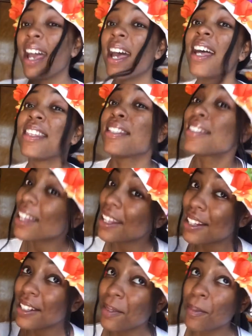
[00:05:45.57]
The
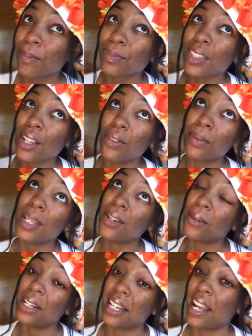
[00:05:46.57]
sun will be
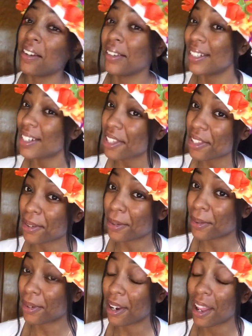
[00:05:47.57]
going down here
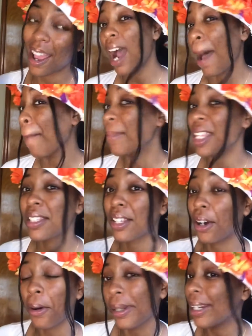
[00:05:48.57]
soon. I missed the
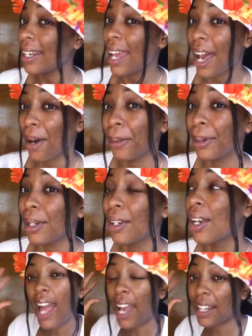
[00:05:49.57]
golden hour.
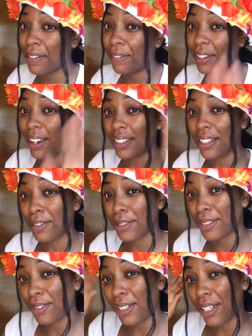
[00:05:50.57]
I gotta figure out the whole
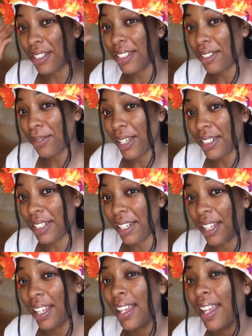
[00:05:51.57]
studio
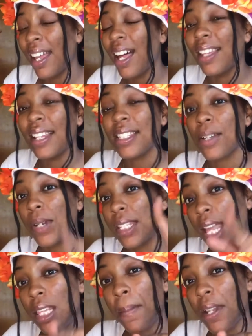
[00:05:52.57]
situation. Unless I want to
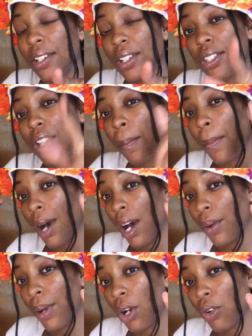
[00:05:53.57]
take the pictures
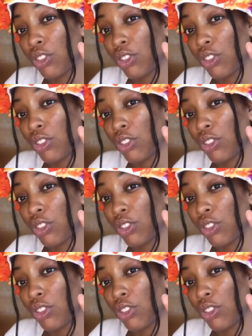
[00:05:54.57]
tomorrow.